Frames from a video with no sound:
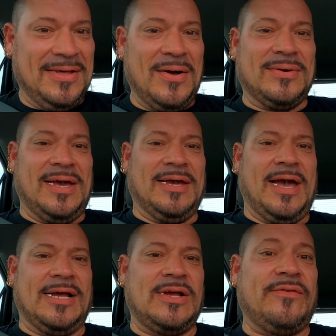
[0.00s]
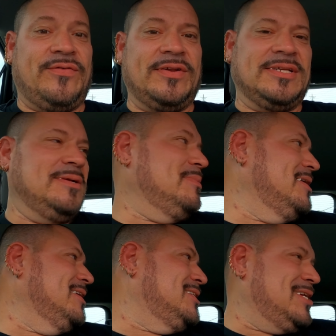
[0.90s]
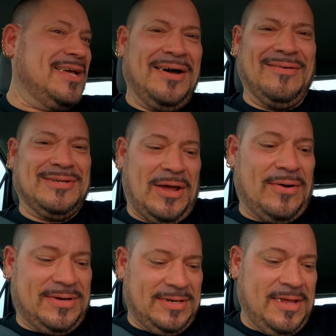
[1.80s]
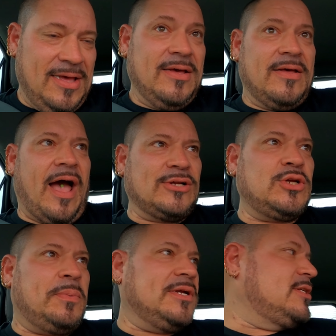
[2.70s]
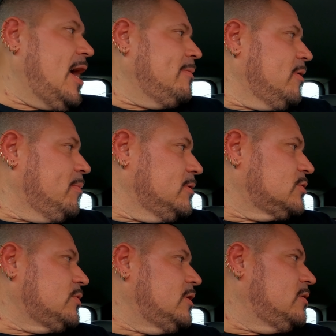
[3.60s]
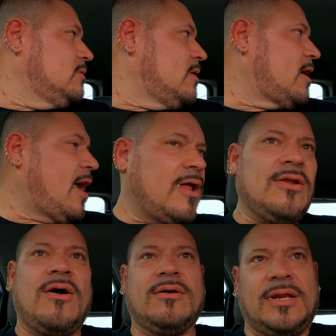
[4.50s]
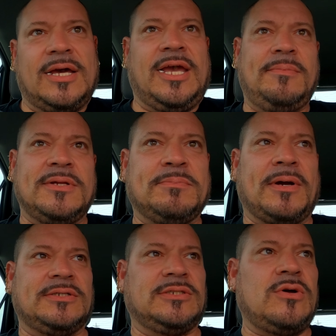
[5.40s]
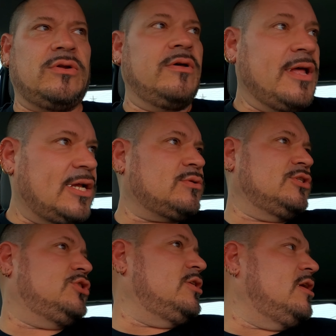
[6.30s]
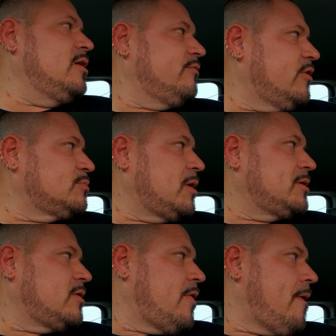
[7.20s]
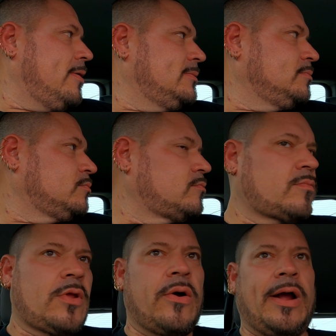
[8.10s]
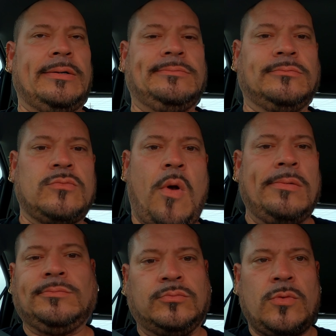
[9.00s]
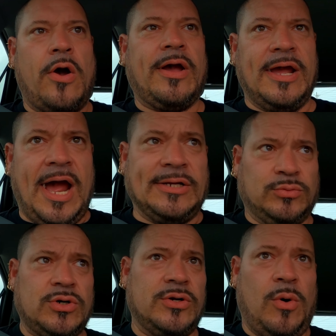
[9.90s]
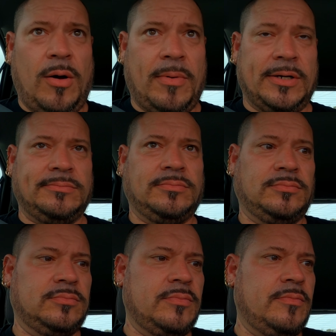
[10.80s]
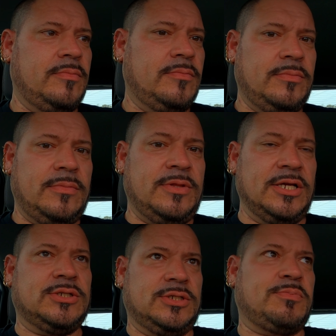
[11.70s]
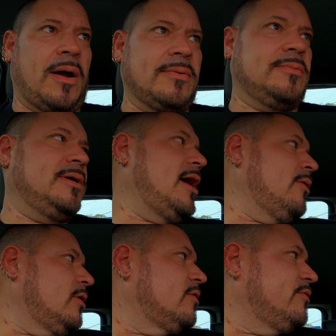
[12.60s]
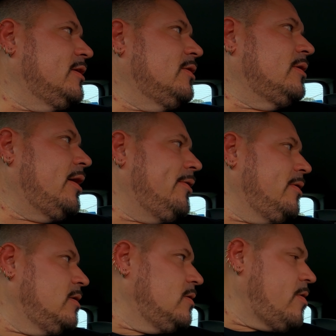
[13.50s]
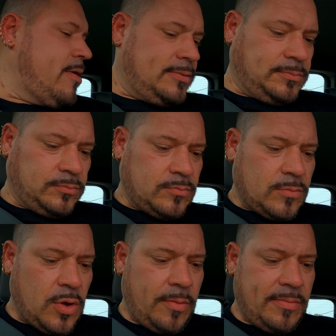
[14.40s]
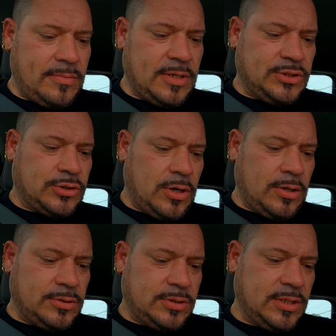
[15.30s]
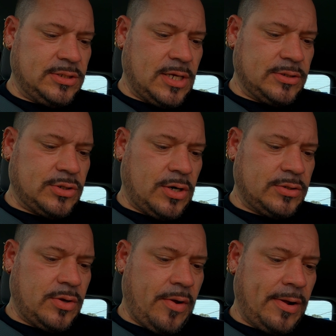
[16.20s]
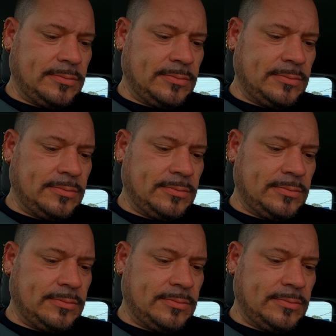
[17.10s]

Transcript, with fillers: Okay, guys, I had 15 minutes of talking. I should put a timer up on the screen. Like, how long can I keep this person on? That's what I should have done in the first place. Okay. Okay, guys, we're going to Walmart. This is probably going to be an hour long video now. Oh, that's Charles. He's not in charge.